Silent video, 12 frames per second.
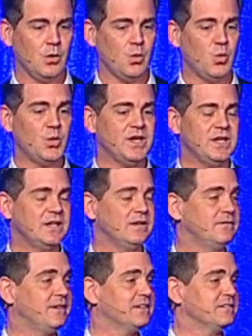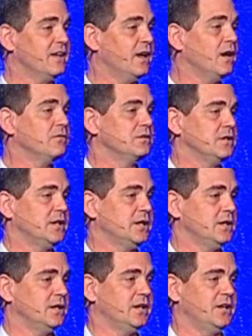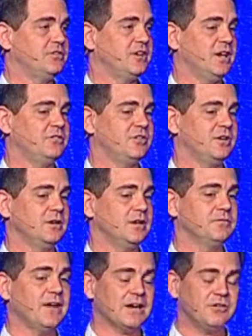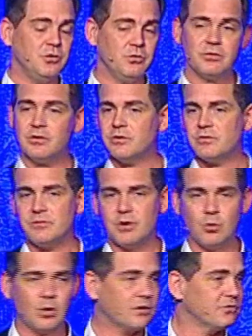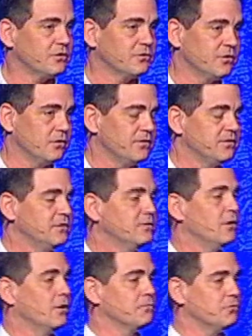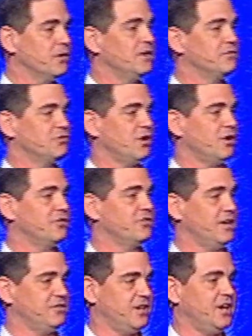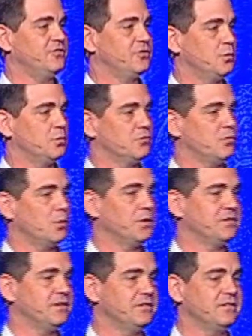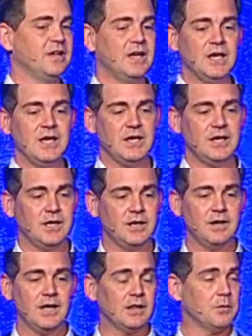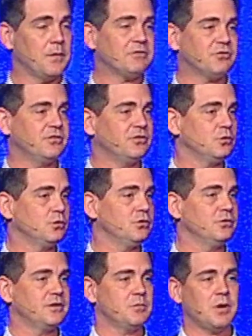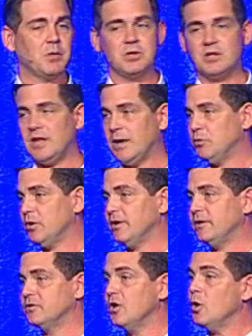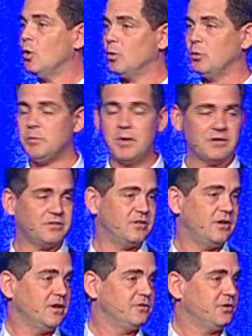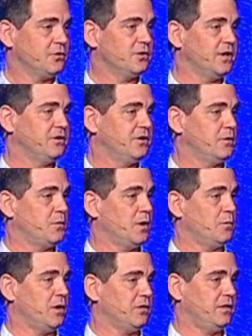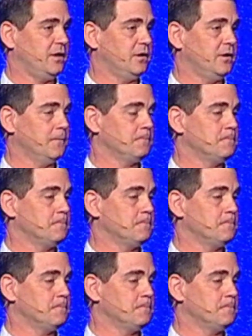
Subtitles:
we invest heavily in education. In fact, 2/3 of our orchestra services are free of charge educational performances in elementary schools, in public libraries, where we bus children into the Paramount Theater.